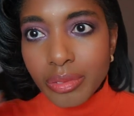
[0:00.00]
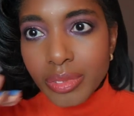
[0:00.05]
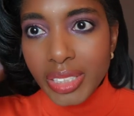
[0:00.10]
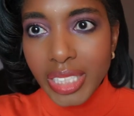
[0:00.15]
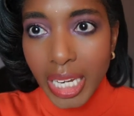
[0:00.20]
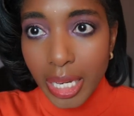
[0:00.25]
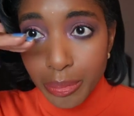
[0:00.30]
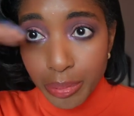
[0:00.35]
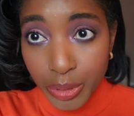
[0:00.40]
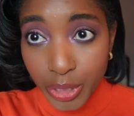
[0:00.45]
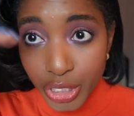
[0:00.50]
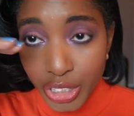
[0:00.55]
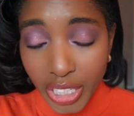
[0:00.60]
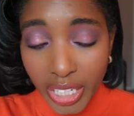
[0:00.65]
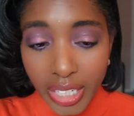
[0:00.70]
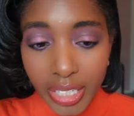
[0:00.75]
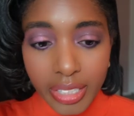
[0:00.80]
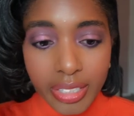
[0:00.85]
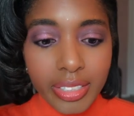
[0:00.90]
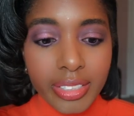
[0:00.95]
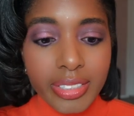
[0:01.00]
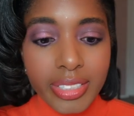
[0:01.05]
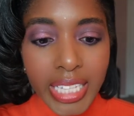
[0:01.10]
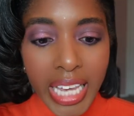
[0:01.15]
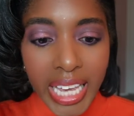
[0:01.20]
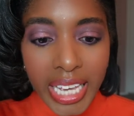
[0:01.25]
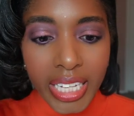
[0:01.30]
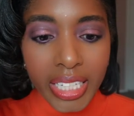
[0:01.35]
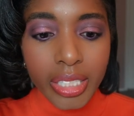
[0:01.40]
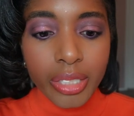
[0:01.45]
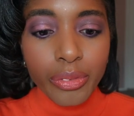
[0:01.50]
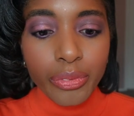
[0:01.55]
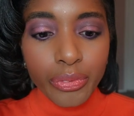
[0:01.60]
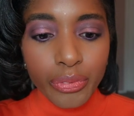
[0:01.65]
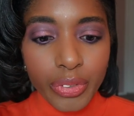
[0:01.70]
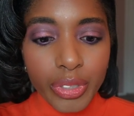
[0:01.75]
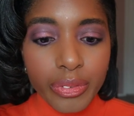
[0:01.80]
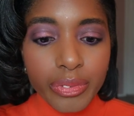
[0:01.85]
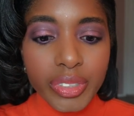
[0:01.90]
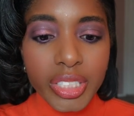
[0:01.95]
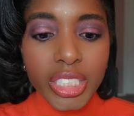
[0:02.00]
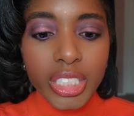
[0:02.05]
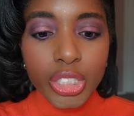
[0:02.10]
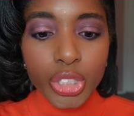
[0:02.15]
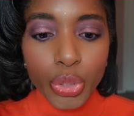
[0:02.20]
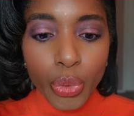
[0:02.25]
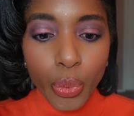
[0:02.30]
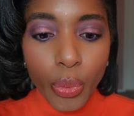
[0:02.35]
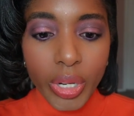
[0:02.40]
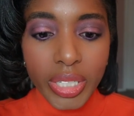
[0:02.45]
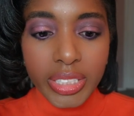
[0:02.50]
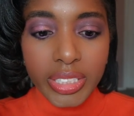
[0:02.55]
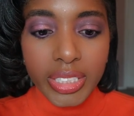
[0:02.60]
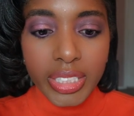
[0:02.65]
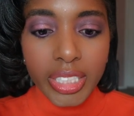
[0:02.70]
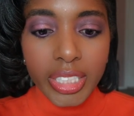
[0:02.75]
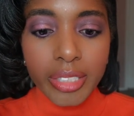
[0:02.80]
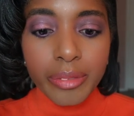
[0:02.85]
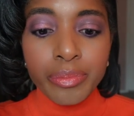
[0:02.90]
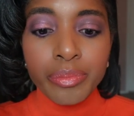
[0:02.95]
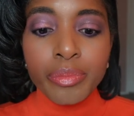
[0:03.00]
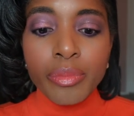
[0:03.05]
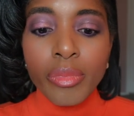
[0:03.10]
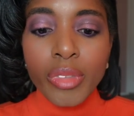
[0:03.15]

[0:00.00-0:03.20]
depth shade 10, 15, 20,